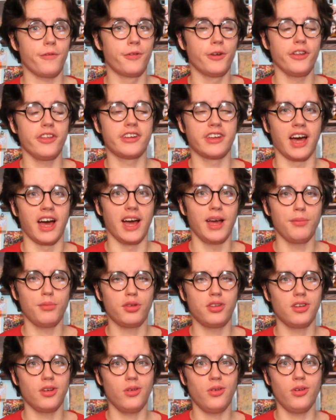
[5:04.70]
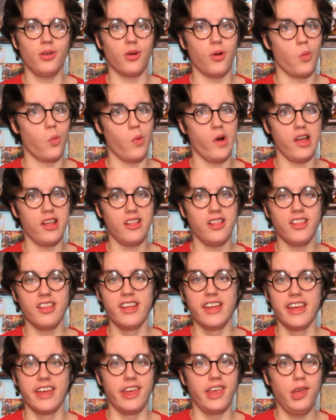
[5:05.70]
for the time stone,
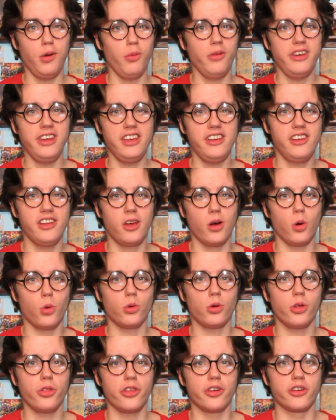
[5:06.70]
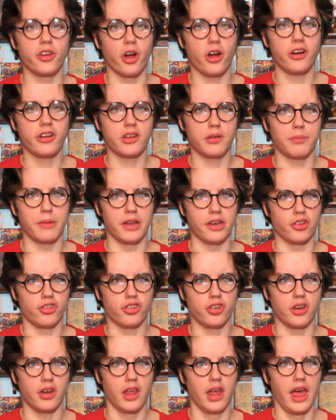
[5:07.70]
well, he would need to go to the dark
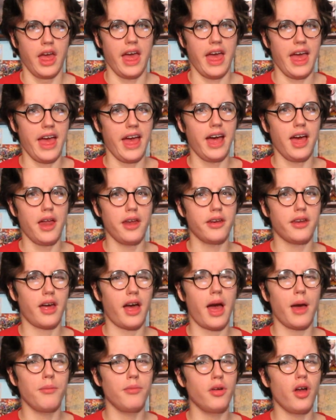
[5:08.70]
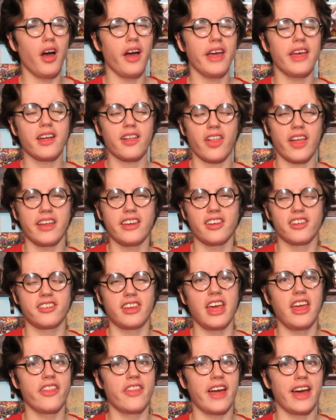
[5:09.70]
dimension. And I'm not inclined to
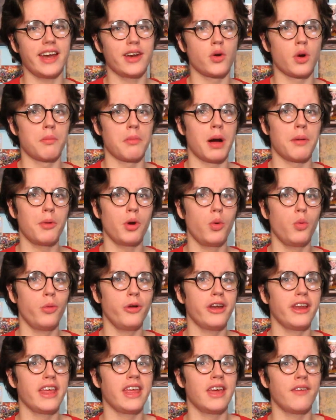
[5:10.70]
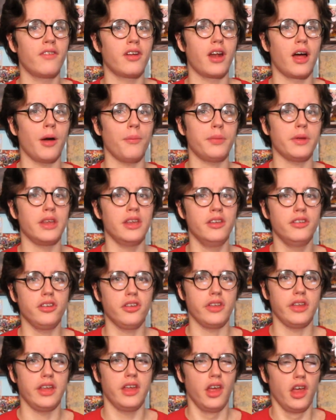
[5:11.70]
say that Dormammu would give it up
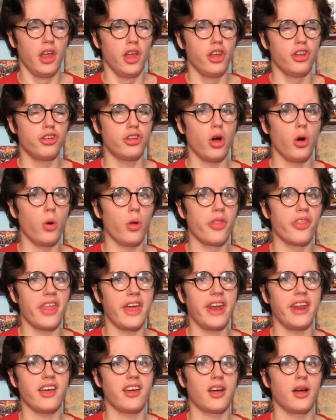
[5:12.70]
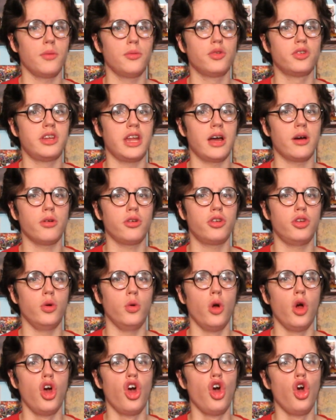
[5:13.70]
easily. So then it comes down
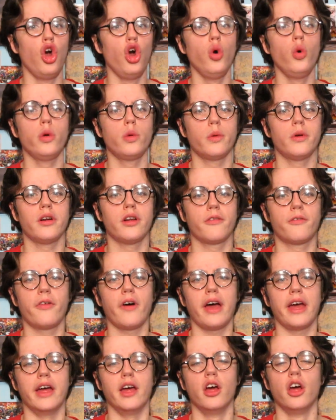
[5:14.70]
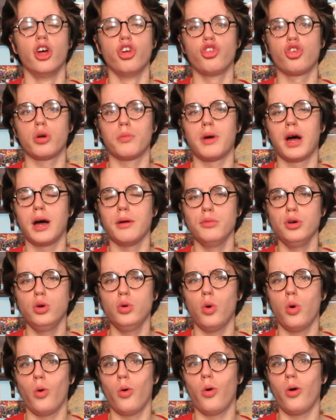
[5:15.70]
to who would win a fight,
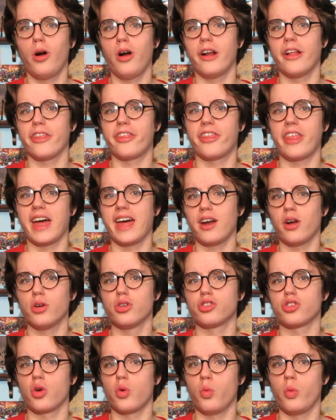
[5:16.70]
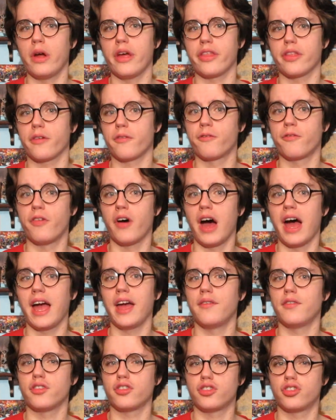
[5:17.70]
Dormammu or Thanos with
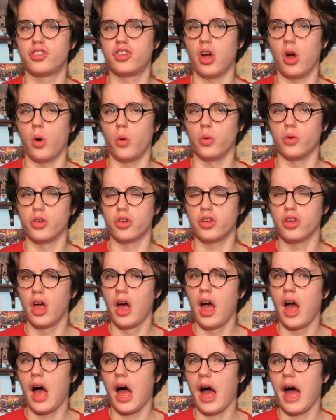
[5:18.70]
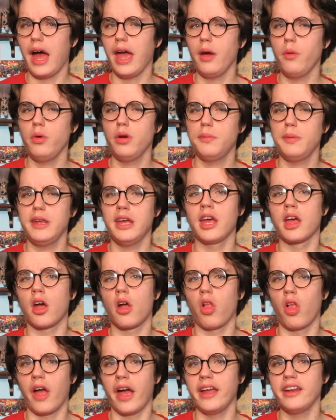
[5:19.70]
5 stones. I would be
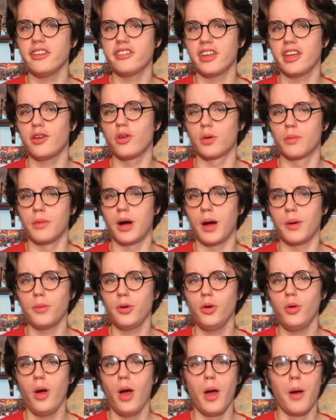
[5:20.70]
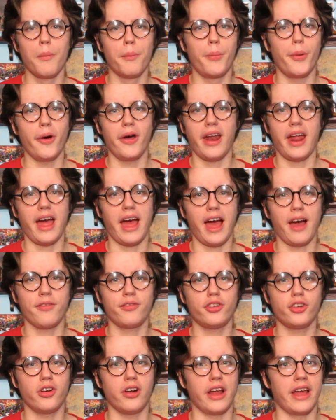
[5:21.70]
inclined to say Dormammu, but
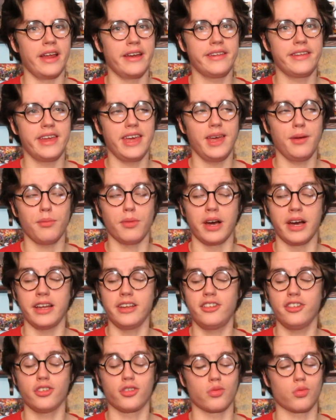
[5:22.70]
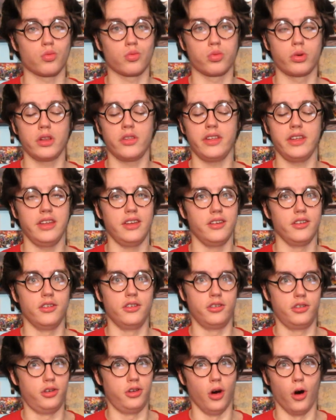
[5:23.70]
after Endgame, I just really
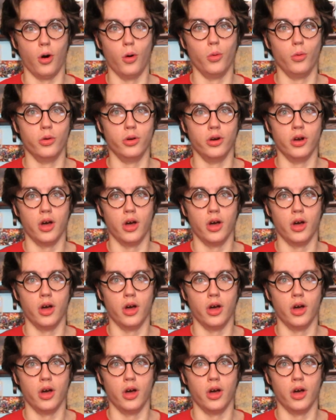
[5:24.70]
don't